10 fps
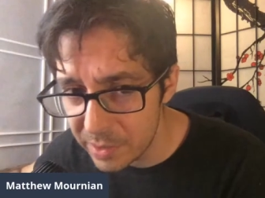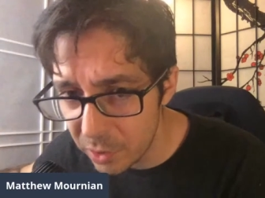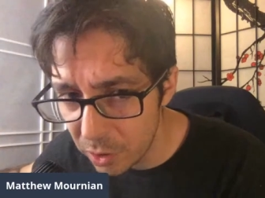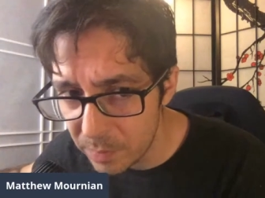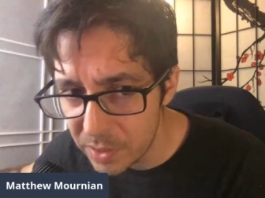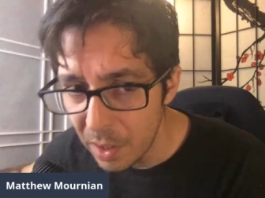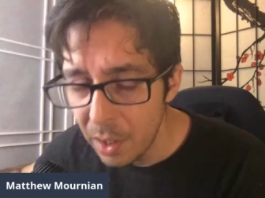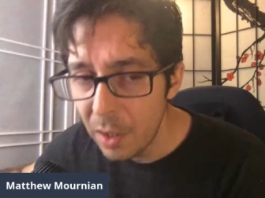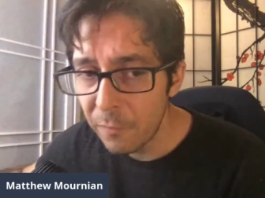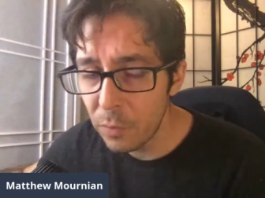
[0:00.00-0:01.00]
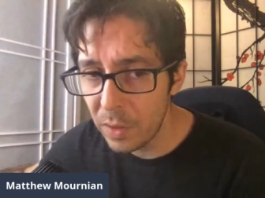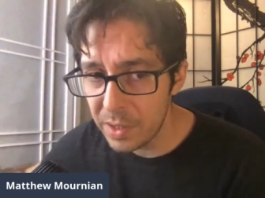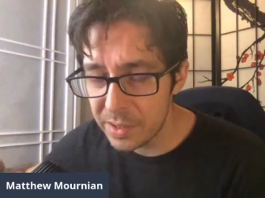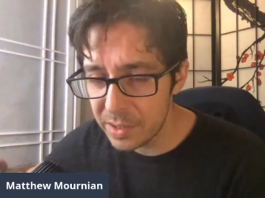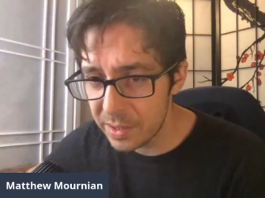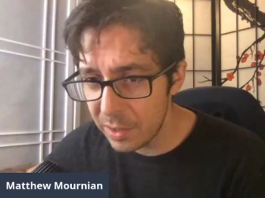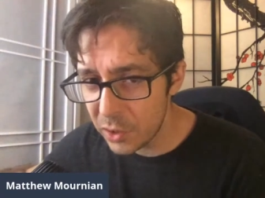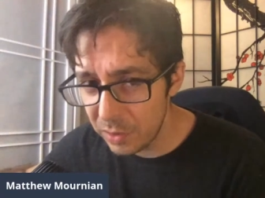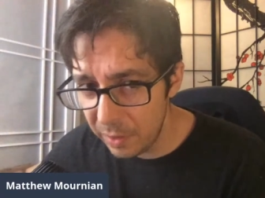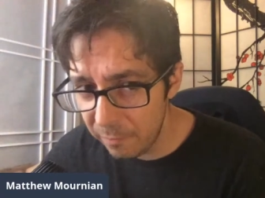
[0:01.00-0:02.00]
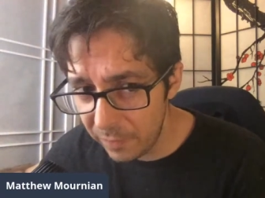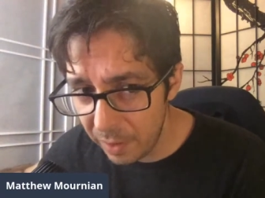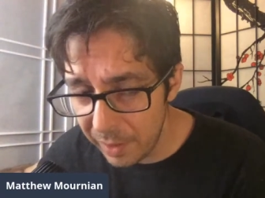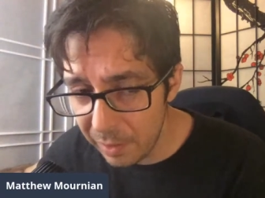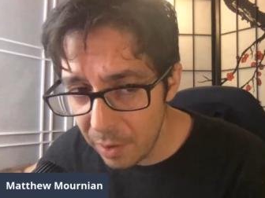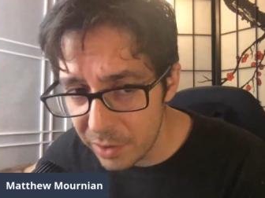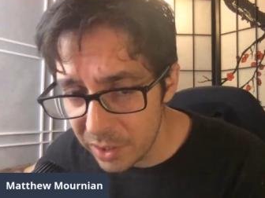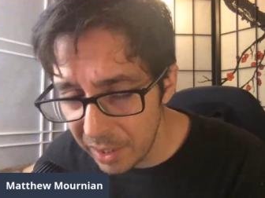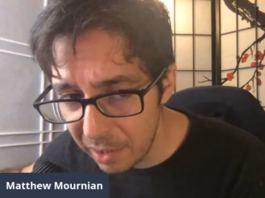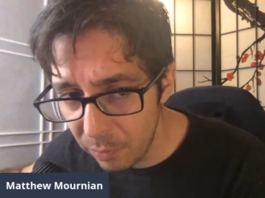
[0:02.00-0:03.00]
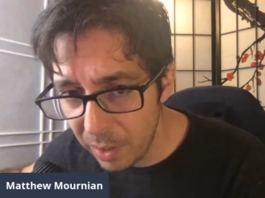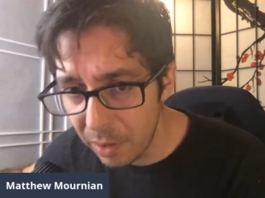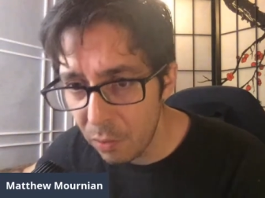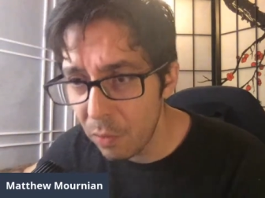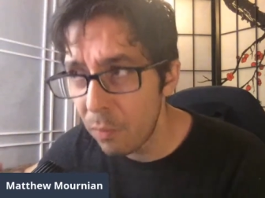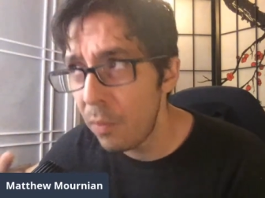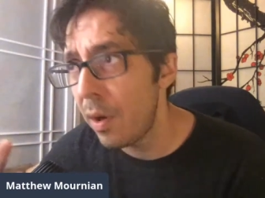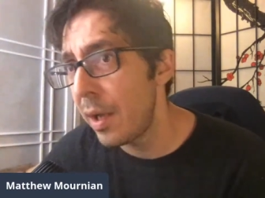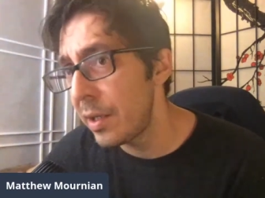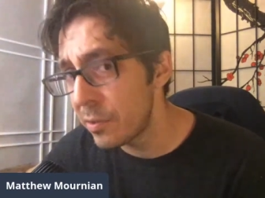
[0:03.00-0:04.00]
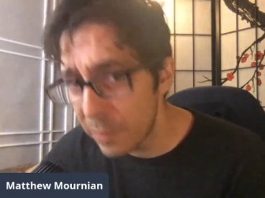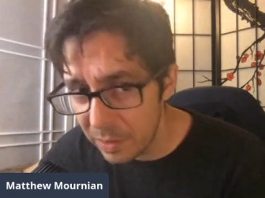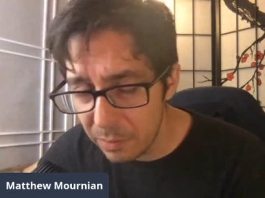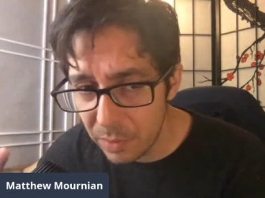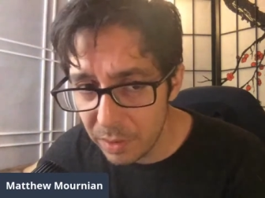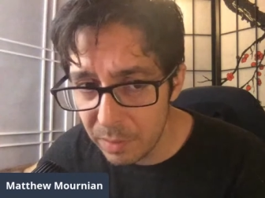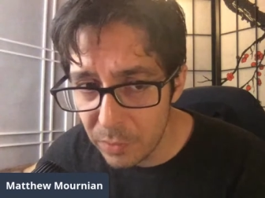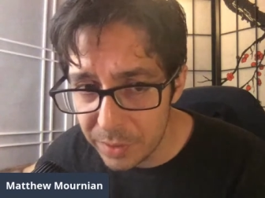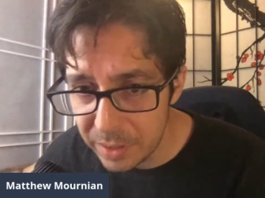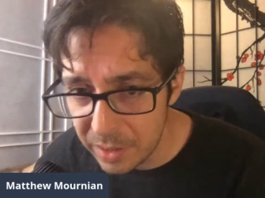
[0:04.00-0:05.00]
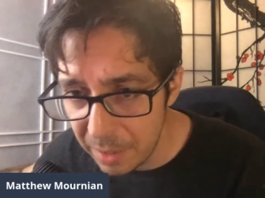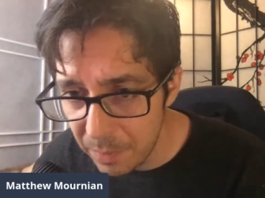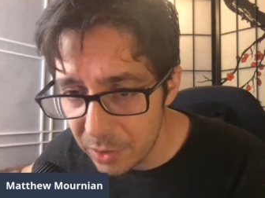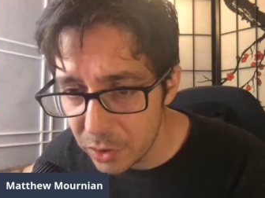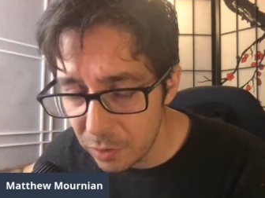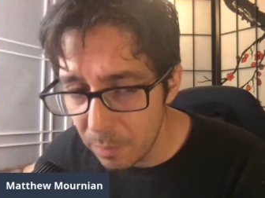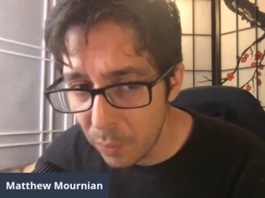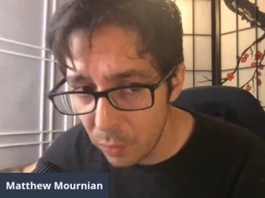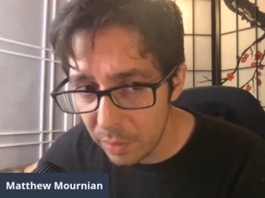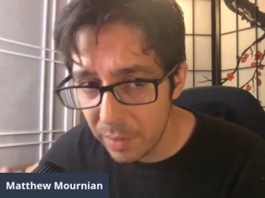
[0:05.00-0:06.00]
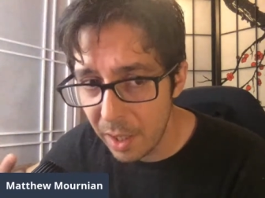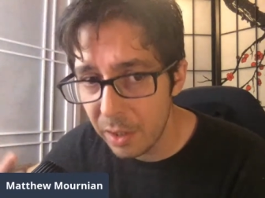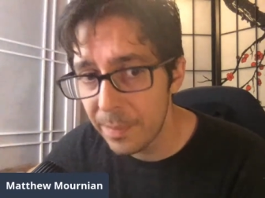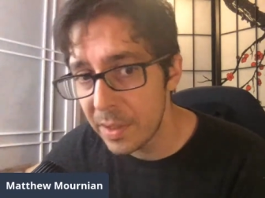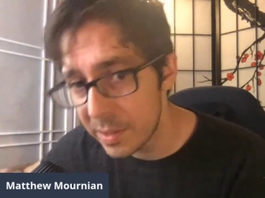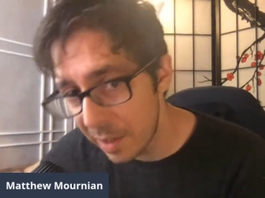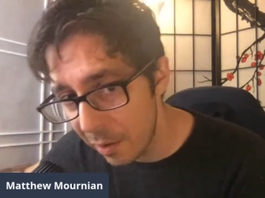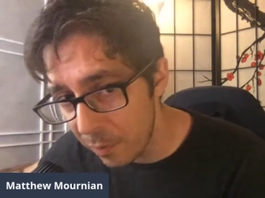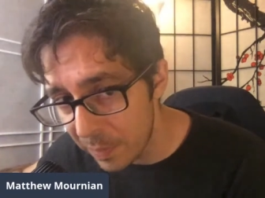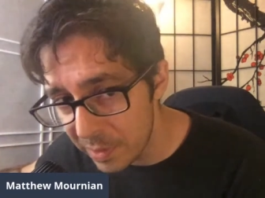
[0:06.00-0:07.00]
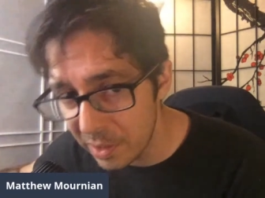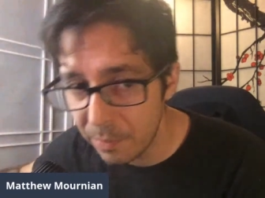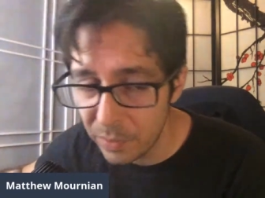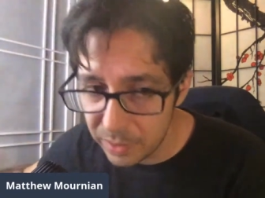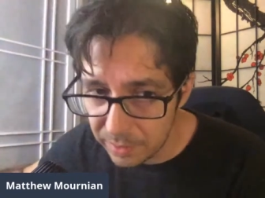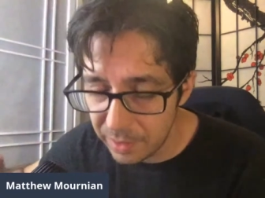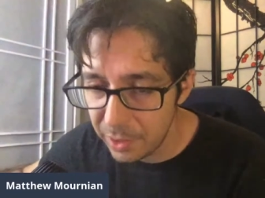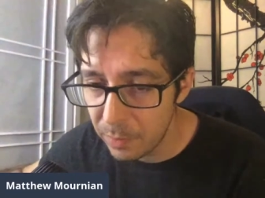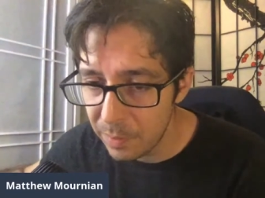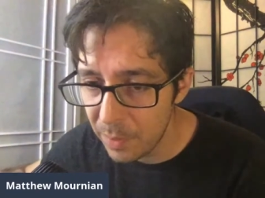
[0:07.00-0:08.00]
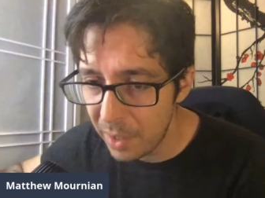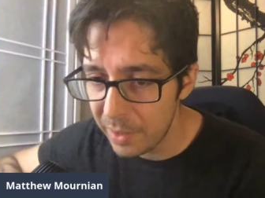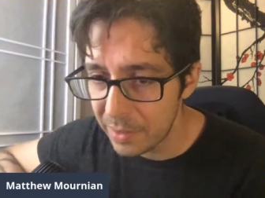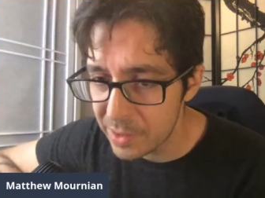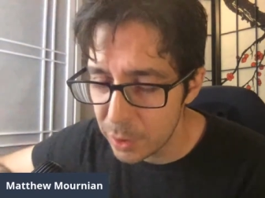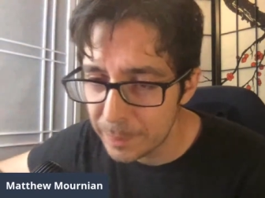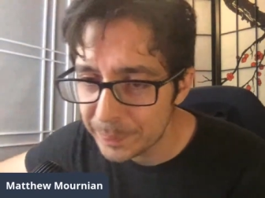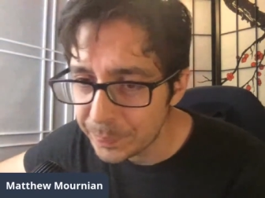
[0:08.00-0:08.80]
terms for what is essentially a very large gateway, or what is really one of the multidimensional portal elements that opens up within the human body. And so